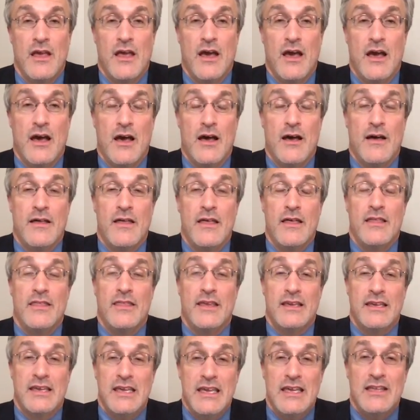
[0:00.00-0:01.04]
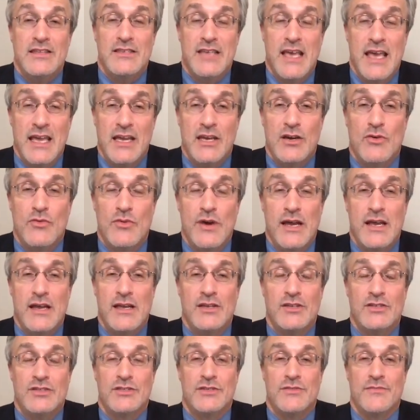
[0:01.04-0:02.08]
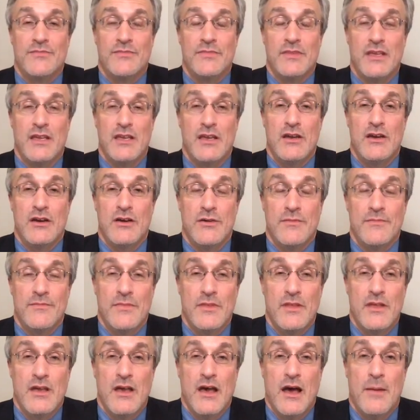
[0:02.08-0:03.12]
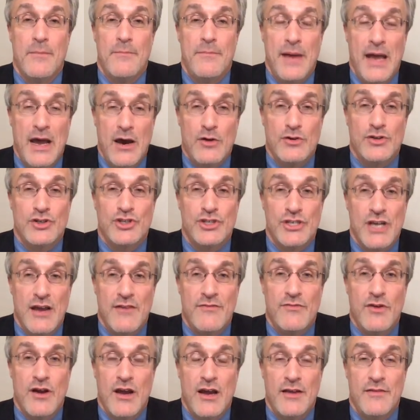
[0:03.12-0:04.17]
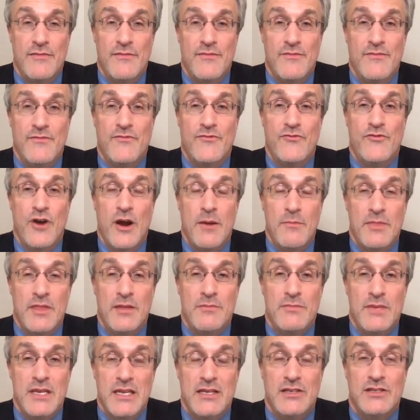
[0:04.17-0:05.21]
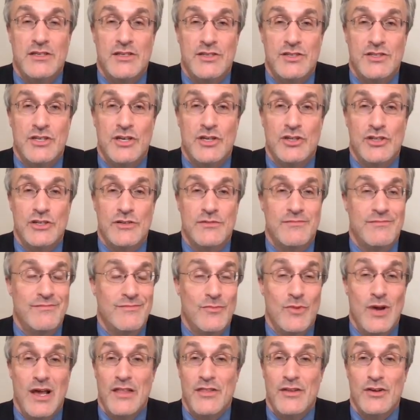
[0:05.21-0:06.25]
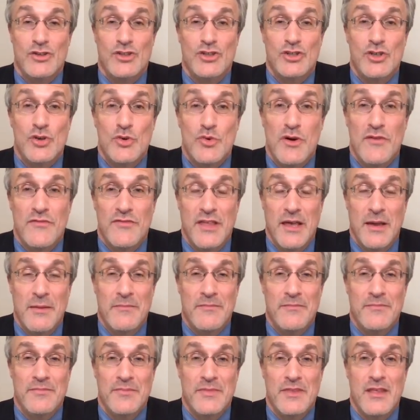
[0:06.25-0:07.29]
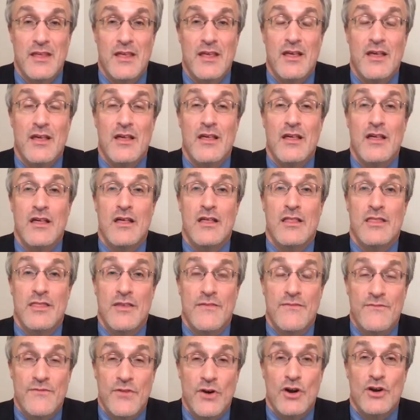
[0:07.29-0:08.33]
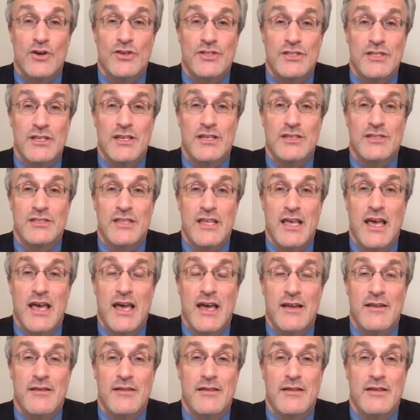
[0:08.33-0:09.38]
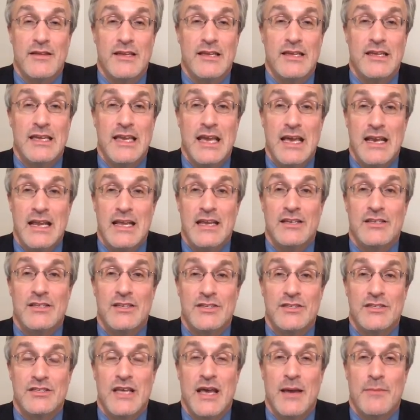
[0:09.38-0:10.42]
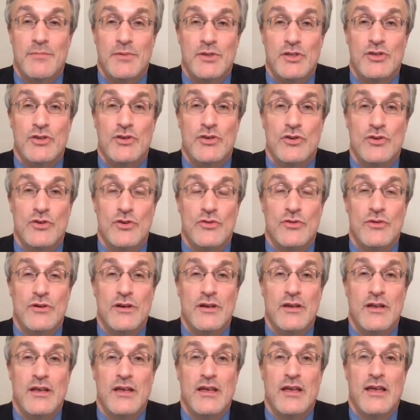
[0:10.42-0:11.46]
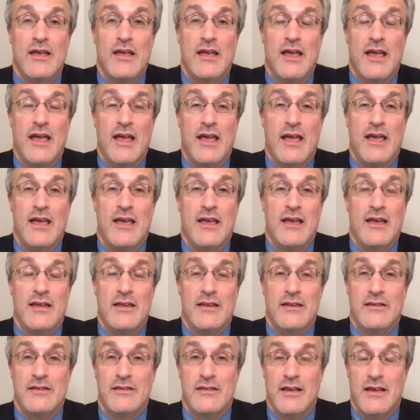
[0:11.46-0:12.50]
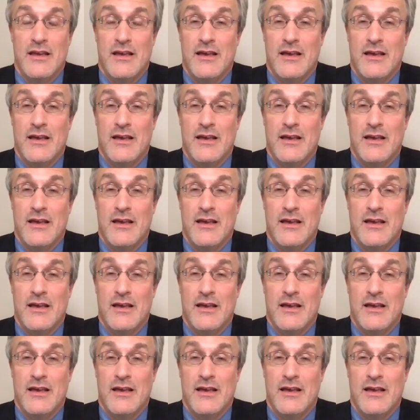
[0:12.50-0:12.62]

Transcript: The key takeaways here about Chevron from the Meade decision, well, there's 2 of them. The first is that getting to step 2 and